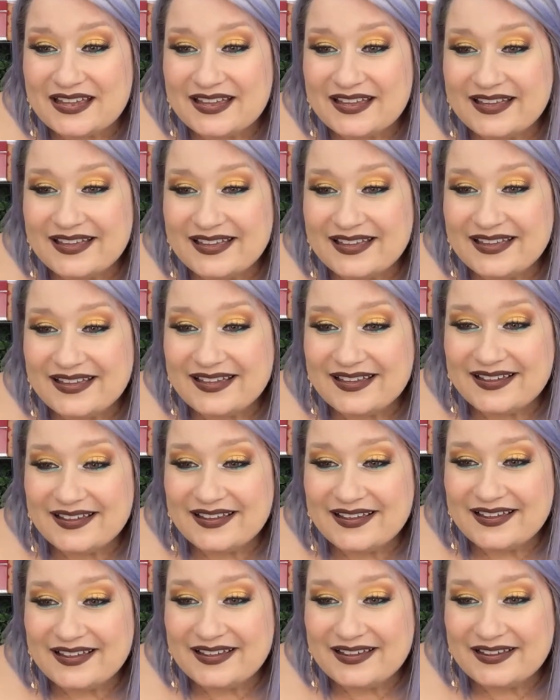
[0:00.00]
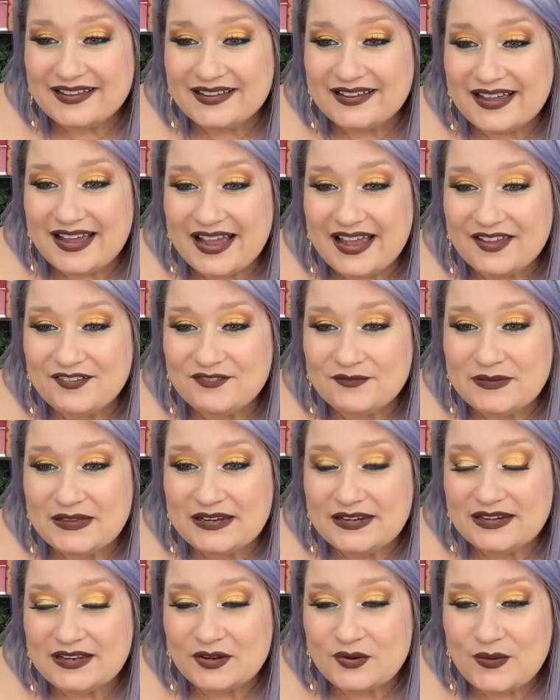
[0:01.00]
I've
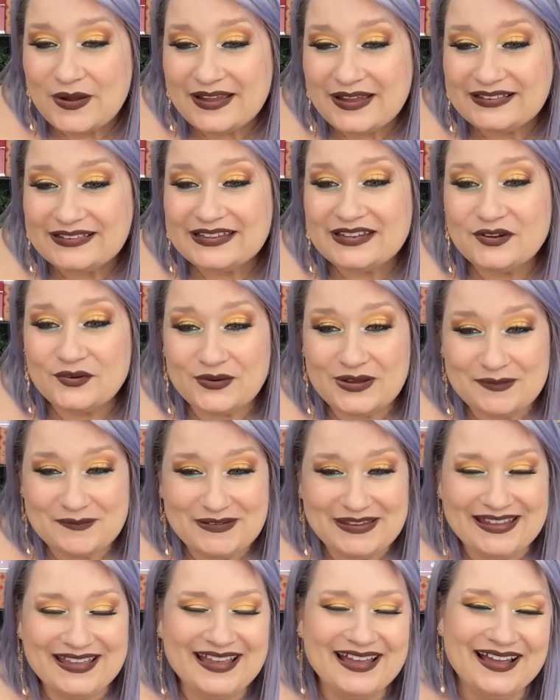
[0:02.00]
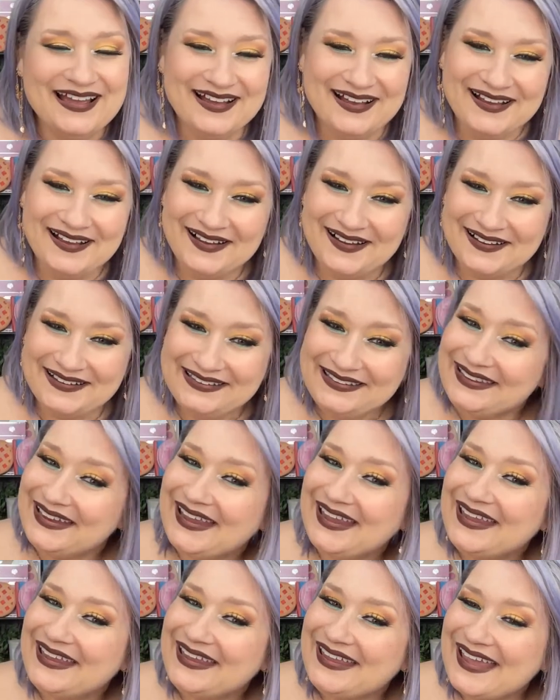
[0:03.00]
been quietly creeping.
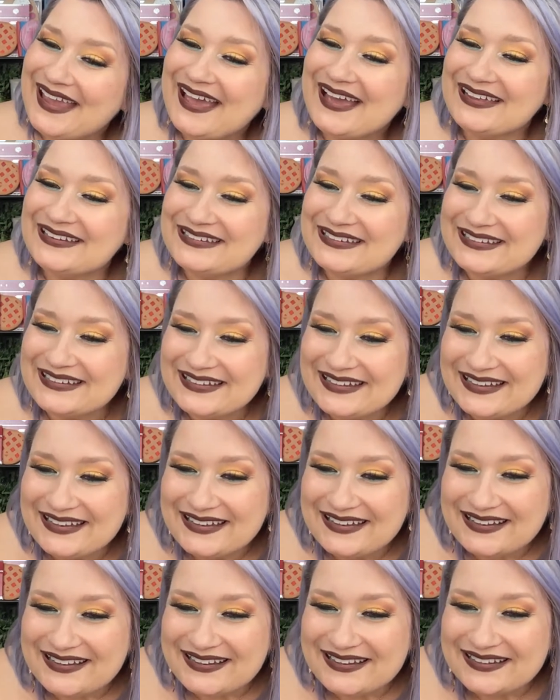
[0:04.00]
Yay, cat. I